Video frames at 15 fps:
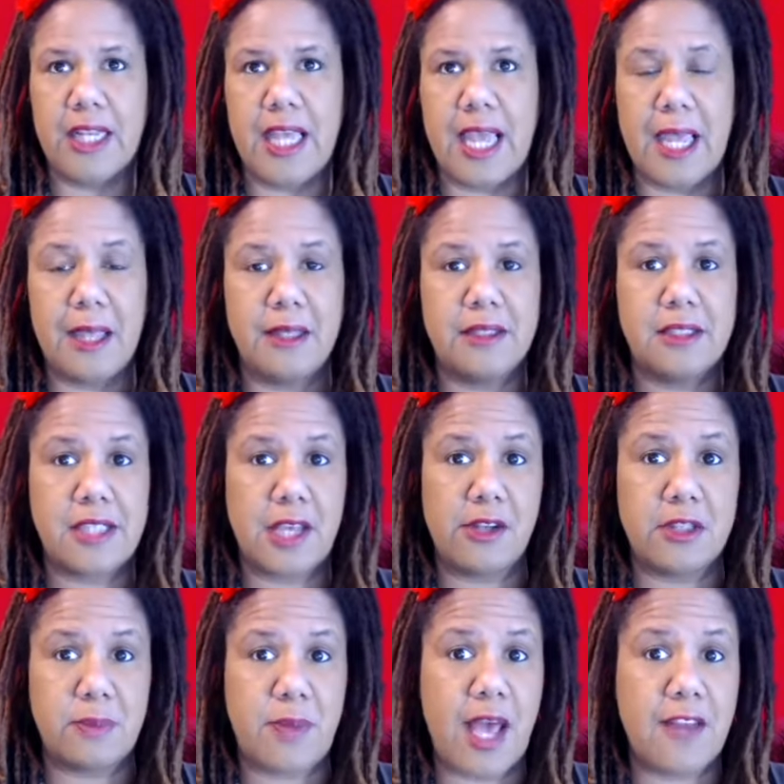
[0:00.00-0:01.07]
a sales
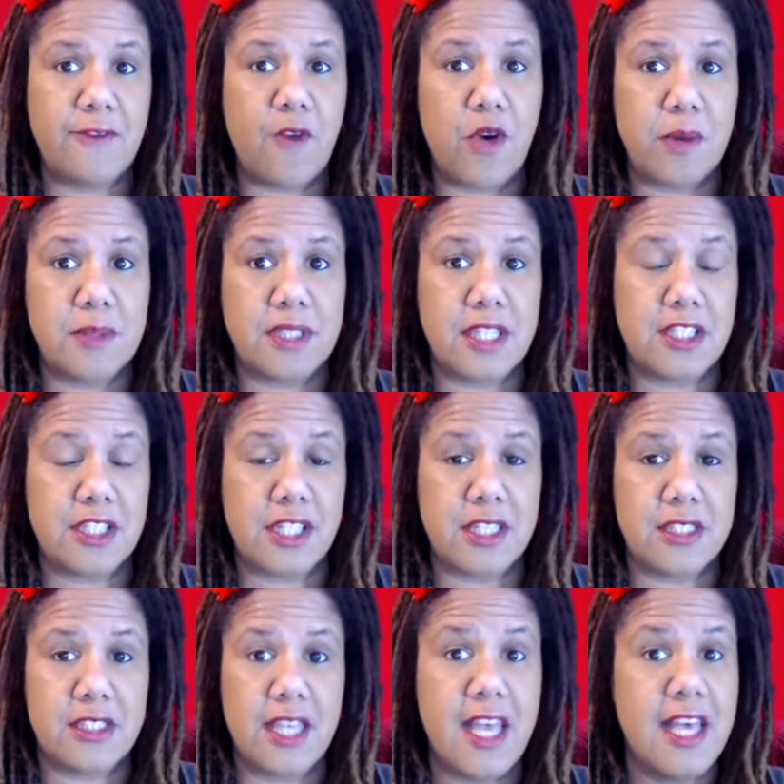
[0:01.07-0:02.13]
platform such as